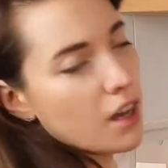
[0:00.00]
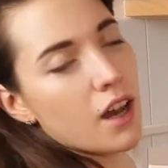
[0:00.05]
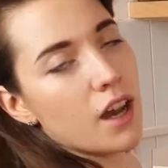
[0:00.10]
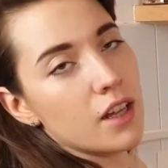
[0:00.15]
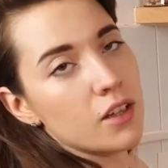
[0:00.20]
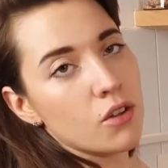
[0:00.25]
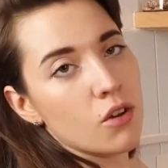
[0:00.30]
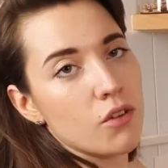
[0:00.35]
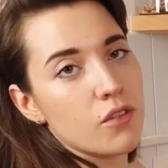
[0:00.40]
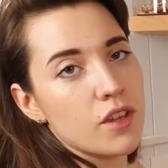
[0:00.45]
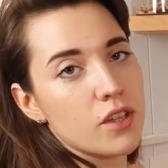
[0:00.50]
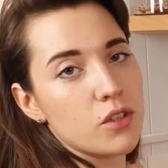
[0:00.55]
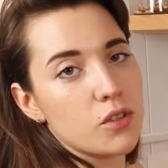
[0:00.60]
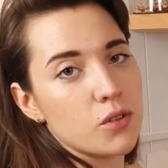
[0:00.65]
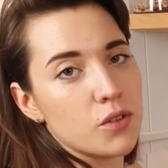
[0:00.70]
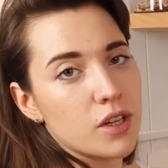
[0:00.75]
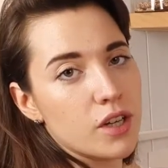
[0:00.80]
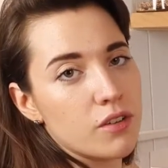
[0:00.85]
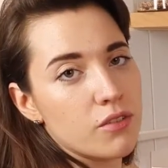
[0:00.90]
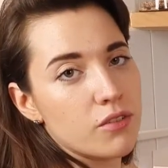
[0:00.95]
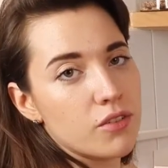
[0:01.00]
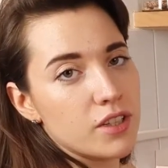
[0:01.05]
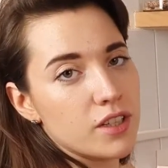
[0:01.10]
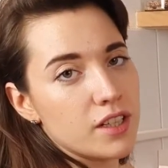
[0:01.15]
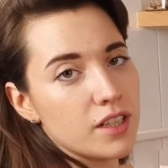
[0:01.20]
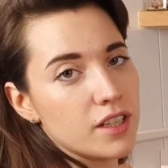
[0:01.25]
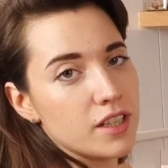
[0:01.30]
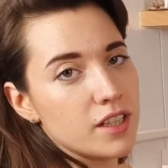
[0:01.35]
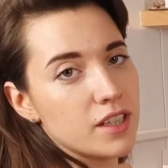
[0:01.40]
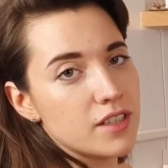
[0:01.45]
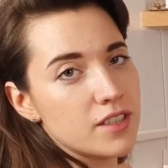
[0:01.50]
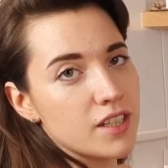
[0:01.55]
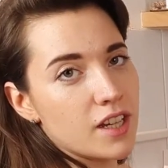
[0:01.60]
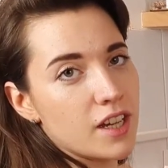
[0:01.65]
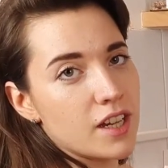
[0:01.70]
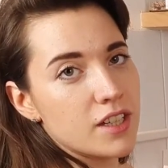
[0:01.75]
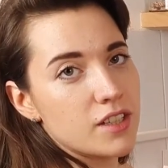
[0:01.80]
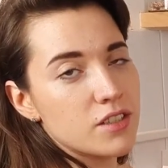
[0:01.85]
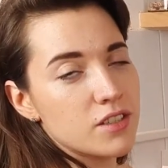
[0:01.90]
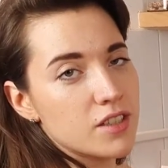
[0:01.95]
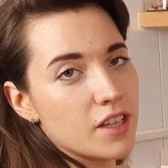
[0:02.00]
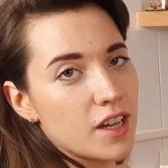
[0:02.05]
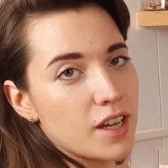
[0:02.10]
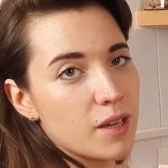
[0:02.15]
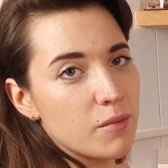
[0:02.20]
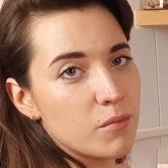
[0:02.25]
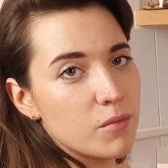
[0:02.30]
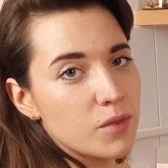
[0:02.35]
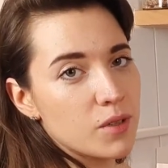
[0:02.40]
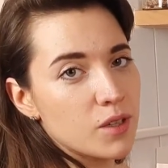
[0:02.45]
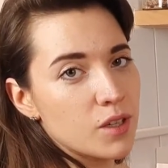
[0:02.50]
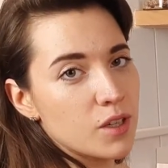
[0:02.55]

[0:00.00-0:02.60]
I know that you have really tight time.